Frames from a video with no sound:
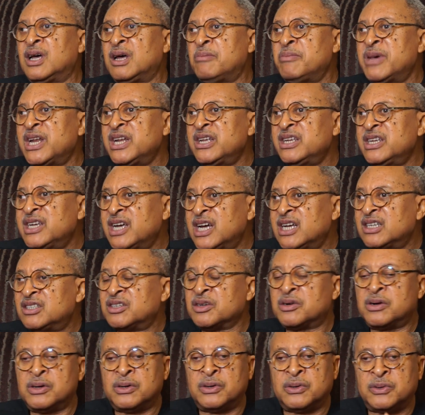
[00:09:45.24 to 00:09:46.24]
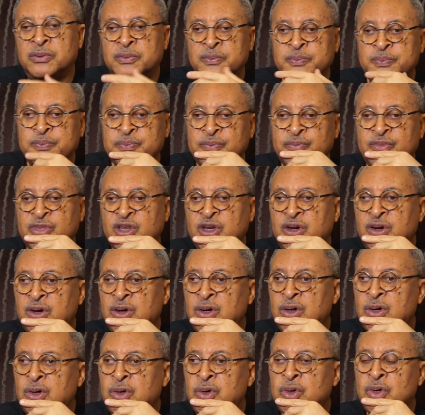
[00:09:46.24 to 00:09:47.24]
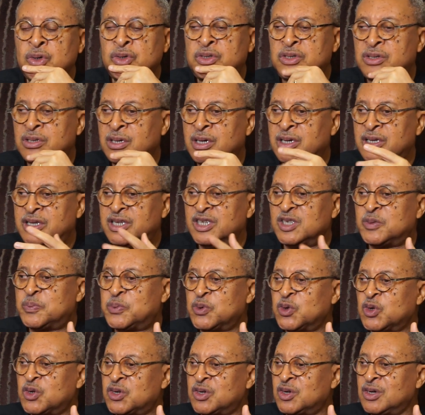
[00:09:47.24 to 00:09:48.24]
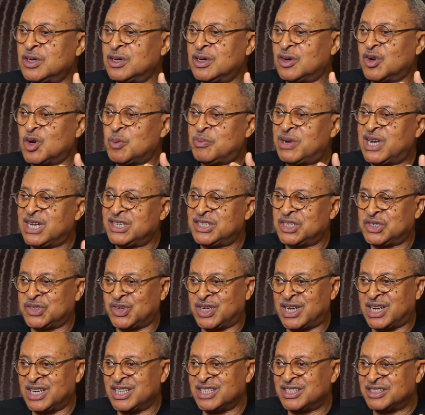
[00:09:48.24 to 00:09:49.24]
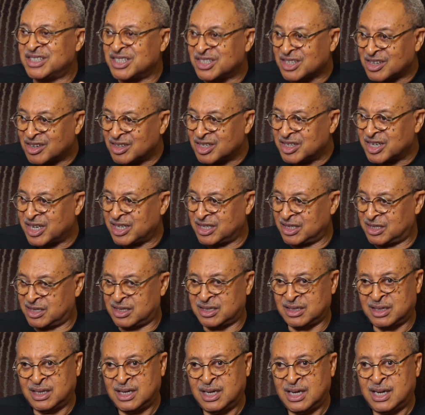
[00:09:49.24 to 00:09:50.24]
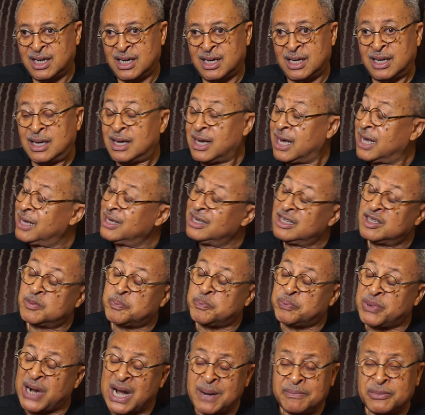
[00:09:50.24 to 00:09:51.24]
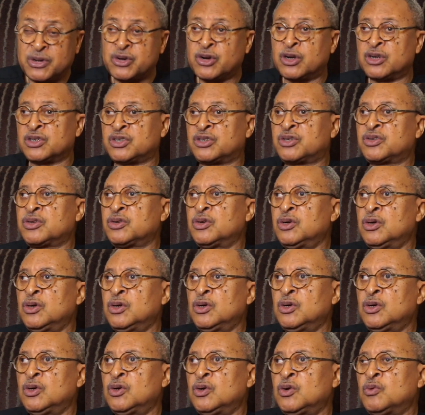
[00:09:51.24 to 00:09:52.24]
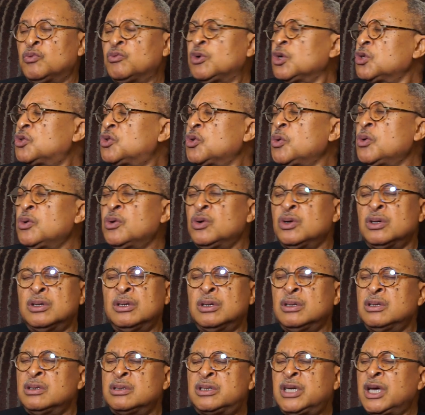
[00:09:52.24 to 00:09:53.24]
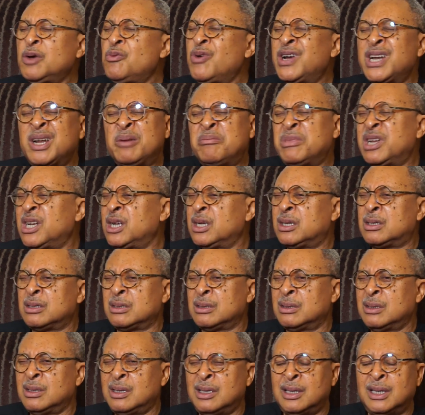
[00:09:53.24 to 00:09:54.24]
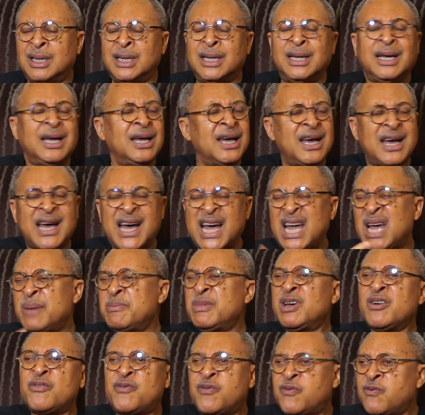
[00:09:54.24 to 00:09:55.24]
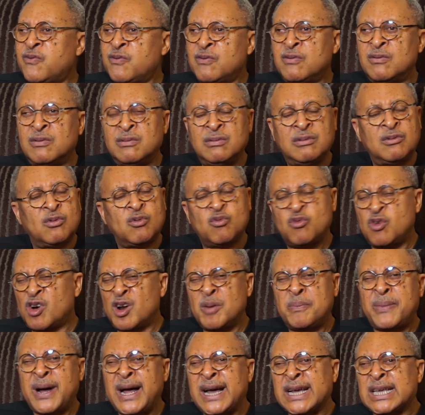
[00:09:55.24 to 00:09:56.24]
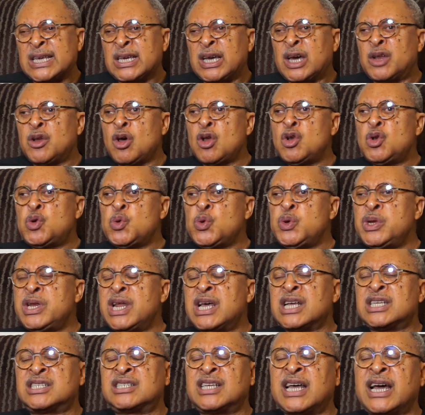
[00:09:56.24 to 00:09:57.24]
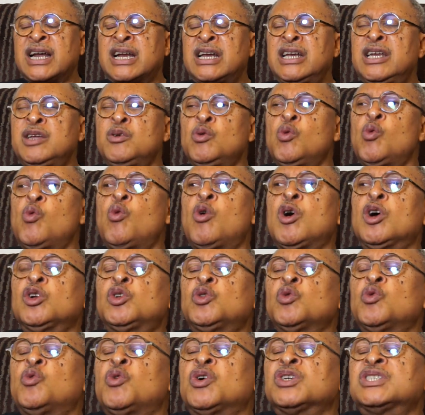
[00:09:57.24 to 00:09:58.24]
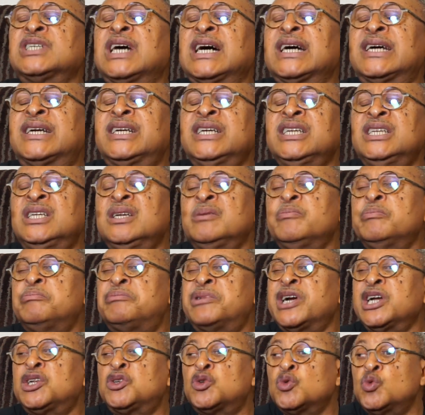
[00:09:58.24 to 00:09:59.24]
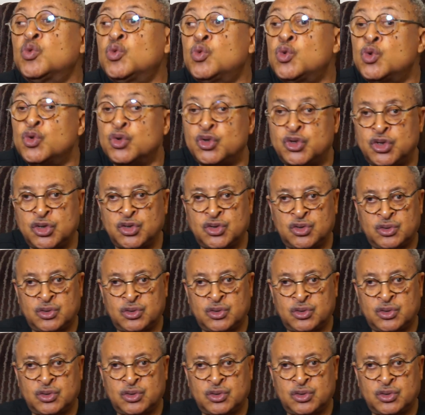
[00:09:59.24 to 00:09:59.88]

many years ago, wrote this book, Globalization and Its Discontents. And his prime thrust was to say, wait a minute, IMF World Bank, you're not doing exactly what was agreed in Bretton Woods.